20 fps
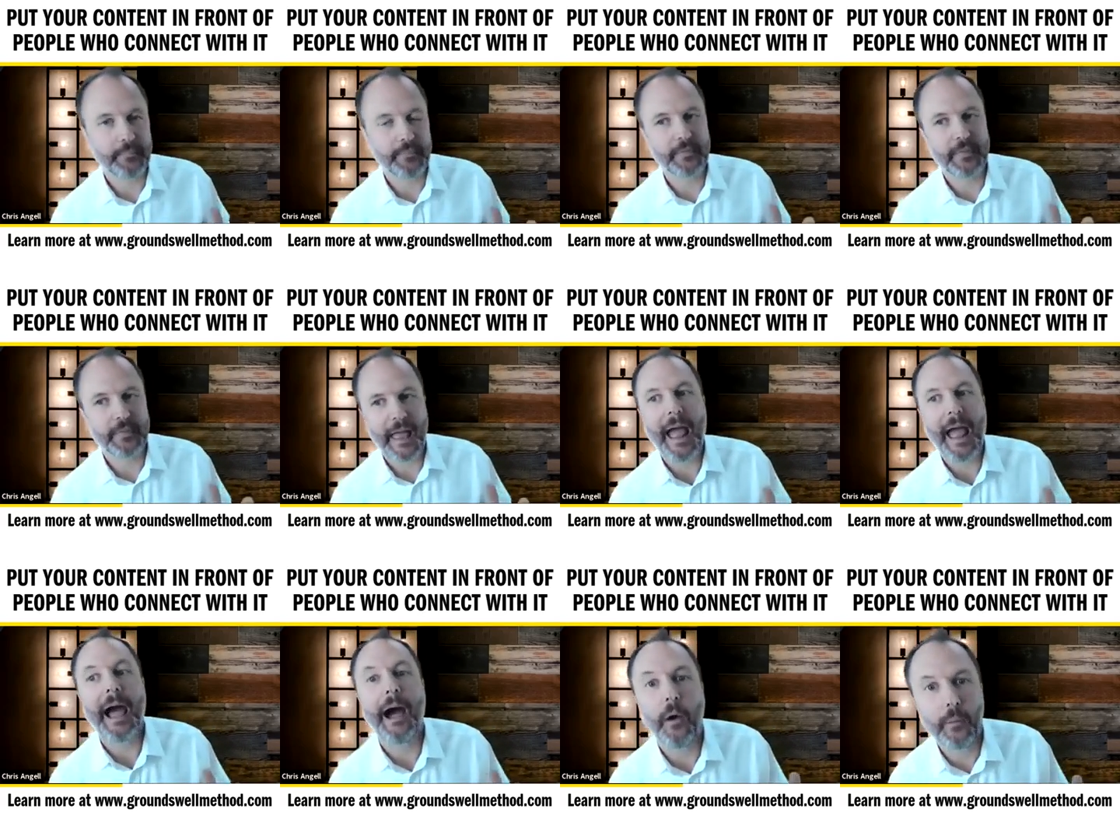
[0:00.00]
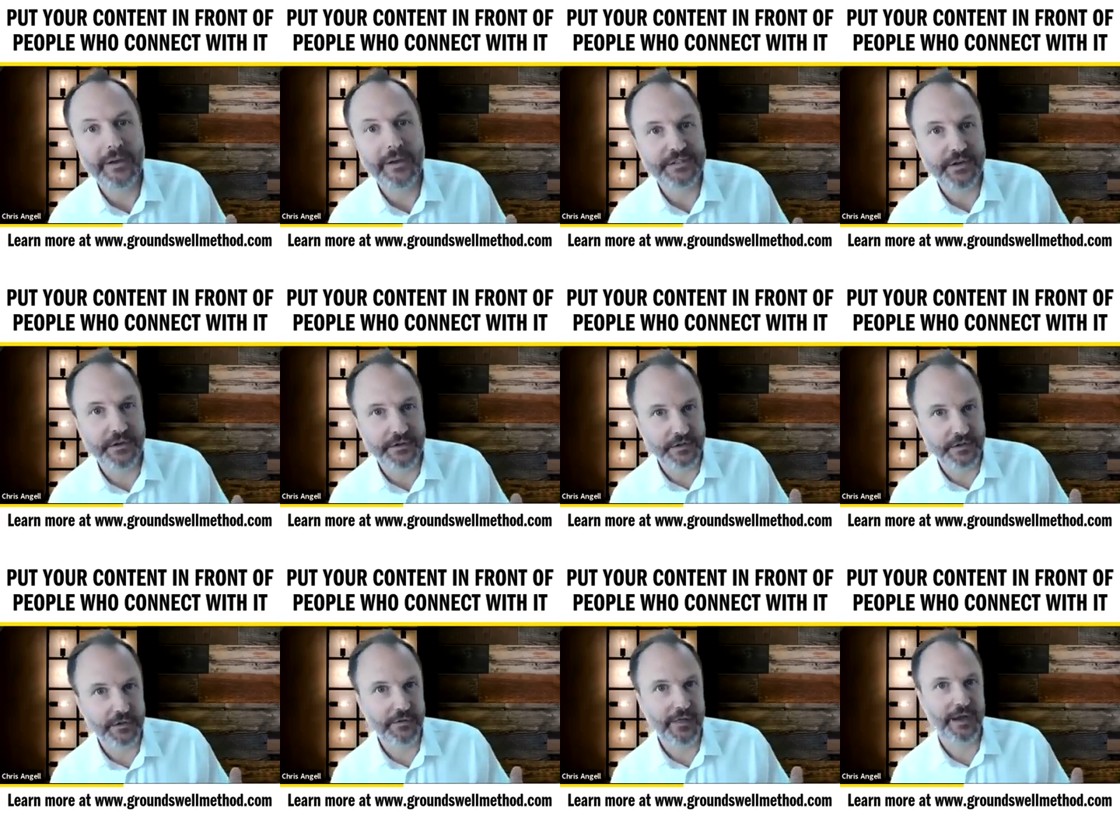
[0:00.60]
how we start
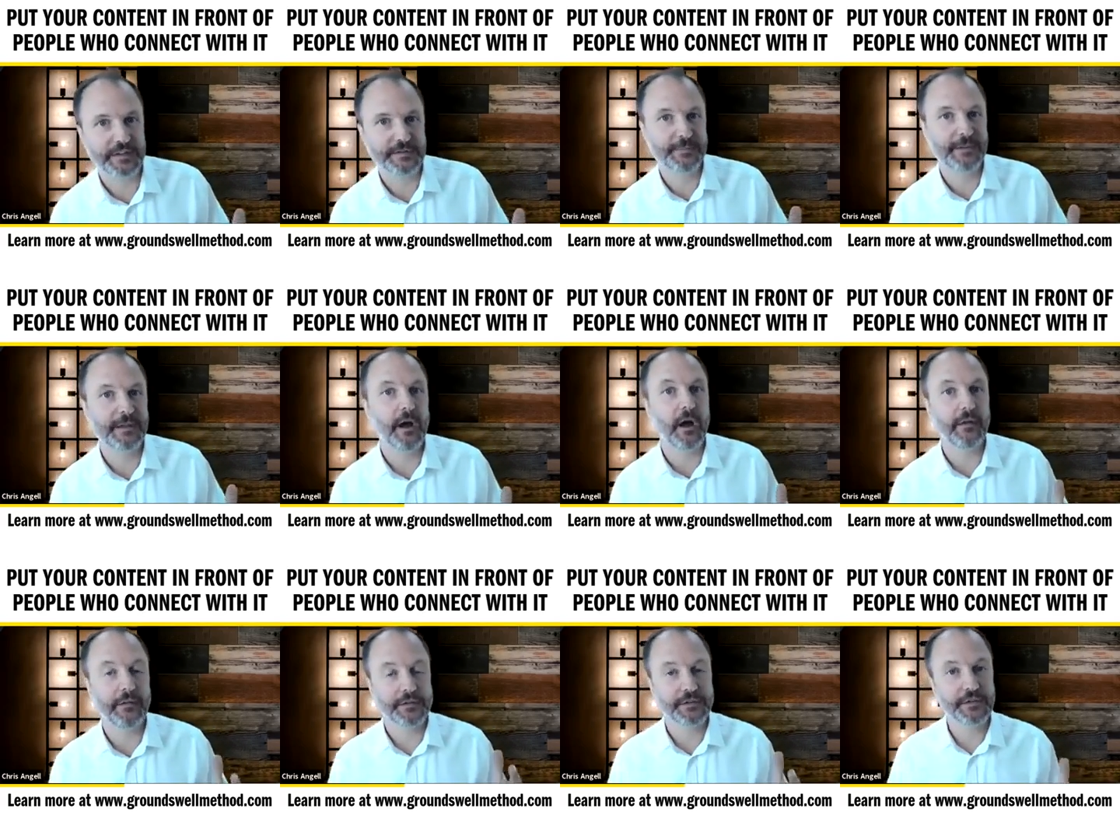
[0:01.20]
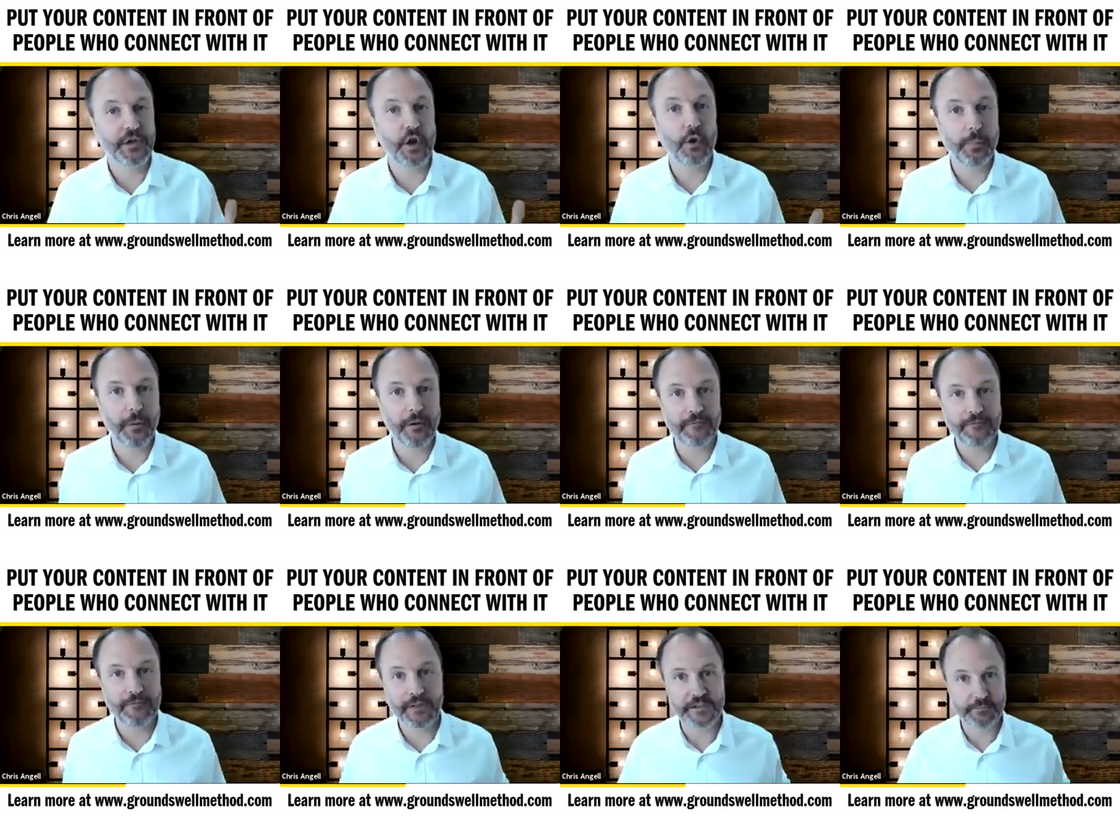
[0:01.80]
to do that is beyond the scope
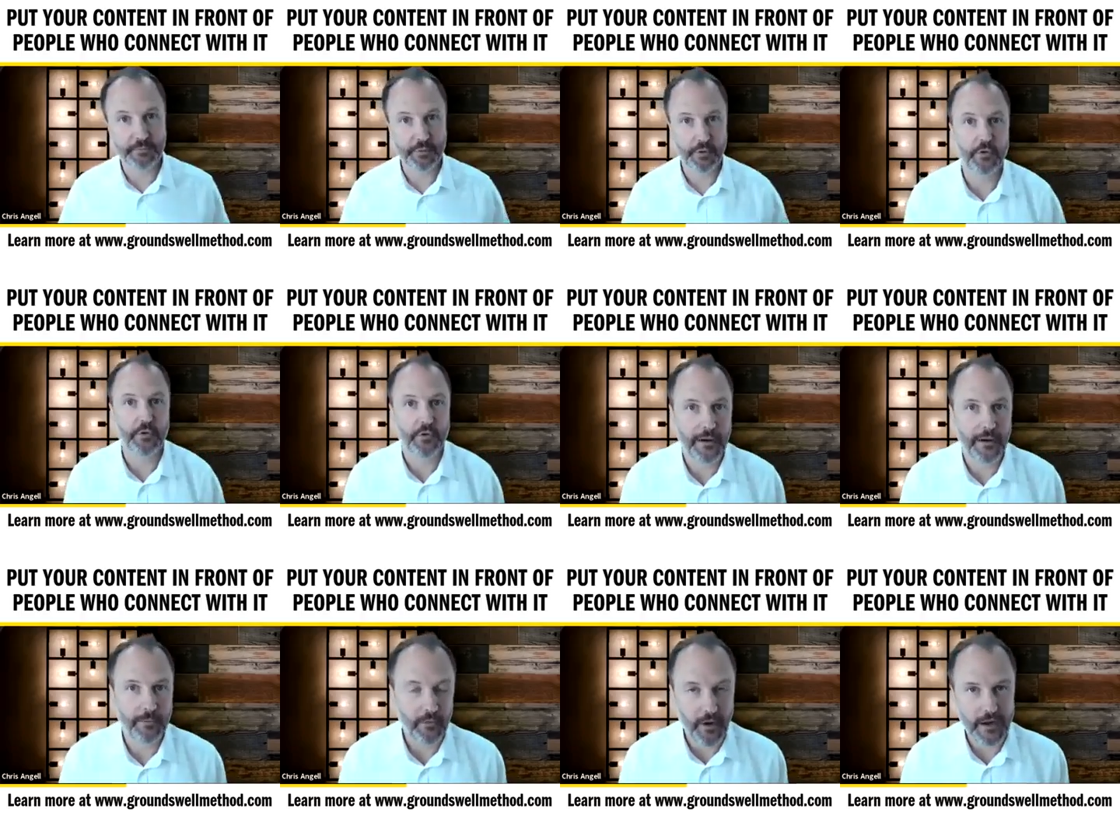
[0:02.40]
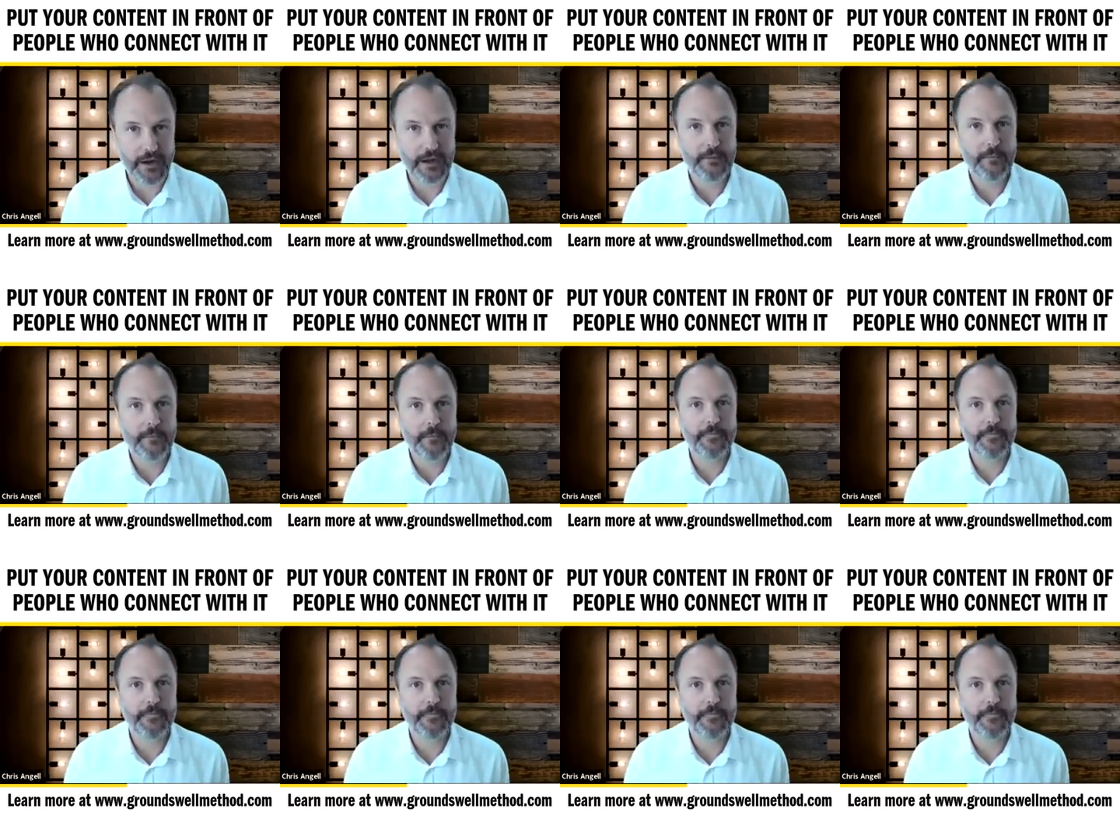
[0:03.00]
of this program, right?